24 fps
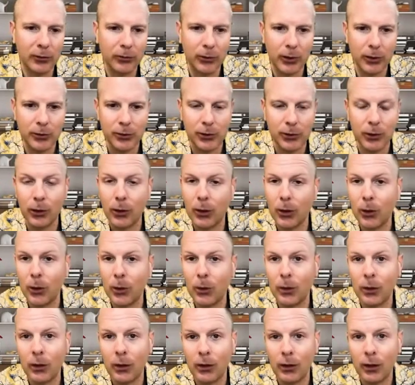for us to go
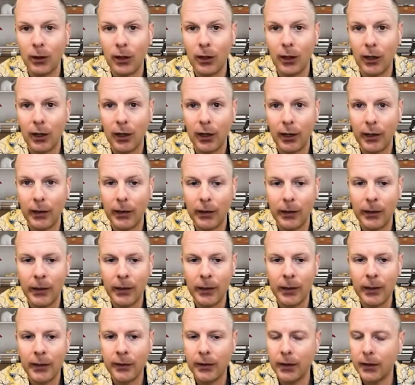a lot higher,
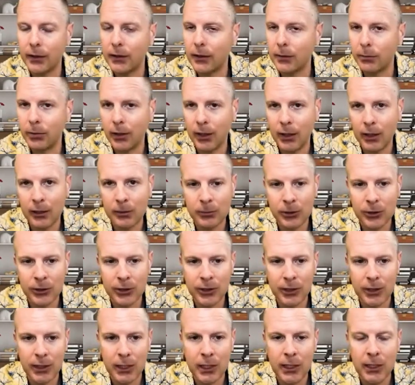that the bottom was
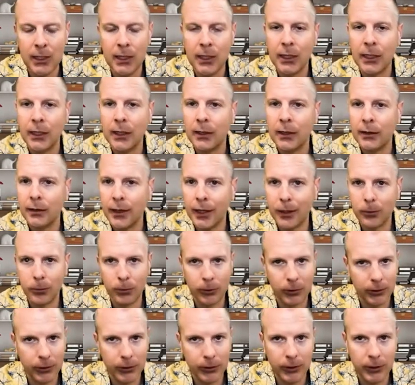in, that we're
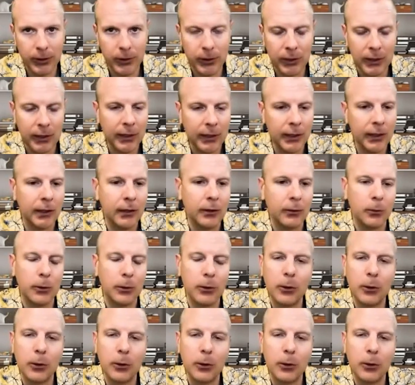good, we're